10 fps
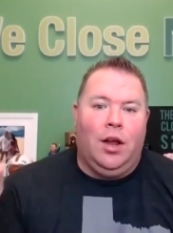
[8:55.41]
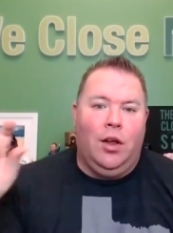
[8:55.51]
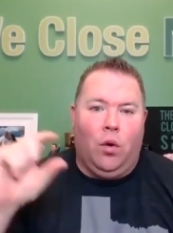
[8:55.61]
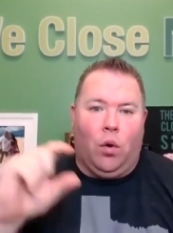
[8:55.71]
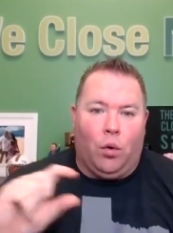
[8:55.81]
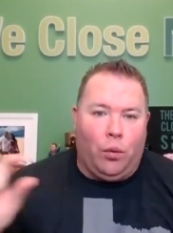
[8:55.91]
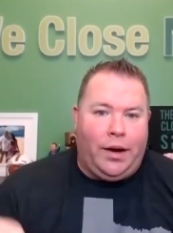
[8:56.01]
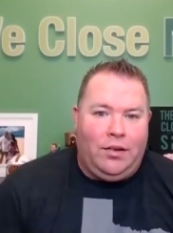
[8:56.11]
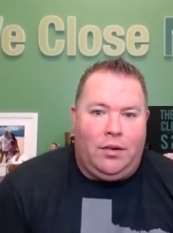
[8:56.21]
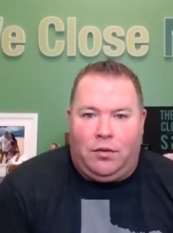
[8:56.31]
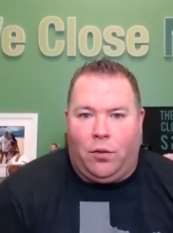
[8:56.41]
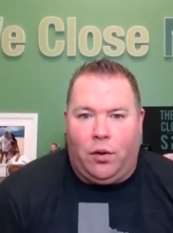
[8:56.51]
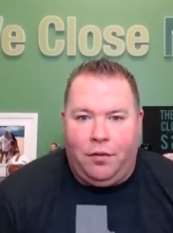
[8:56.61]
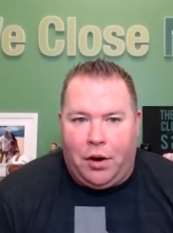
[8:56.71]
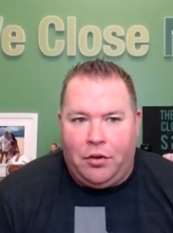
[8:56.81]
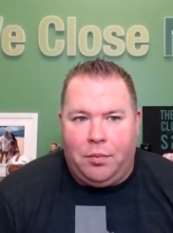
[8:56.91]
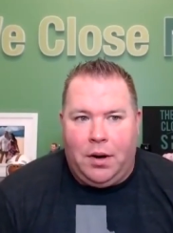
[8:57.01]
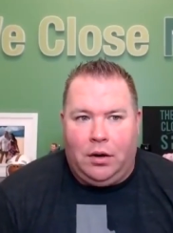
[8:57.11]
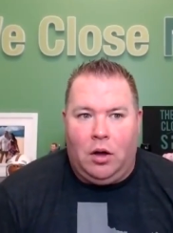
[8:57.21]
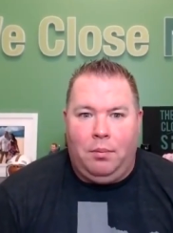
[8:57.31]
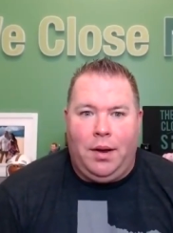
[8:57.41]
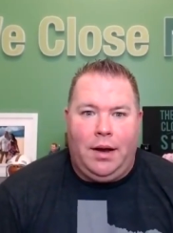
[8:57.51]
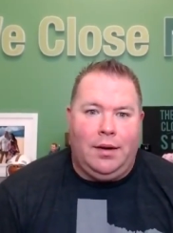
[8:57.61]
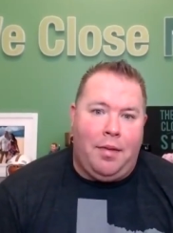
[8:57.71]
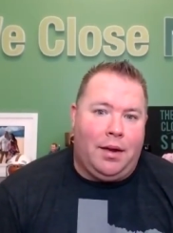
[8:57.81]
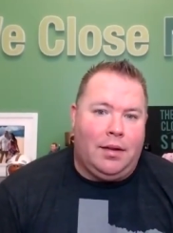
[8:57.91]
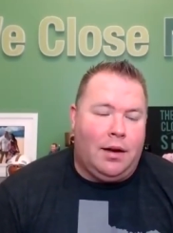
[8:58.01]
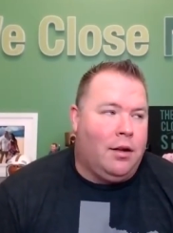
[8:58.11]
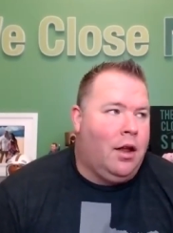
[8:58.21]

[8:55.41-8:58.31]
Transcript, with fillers: or reasons for if you're going to submit a low bid. I think that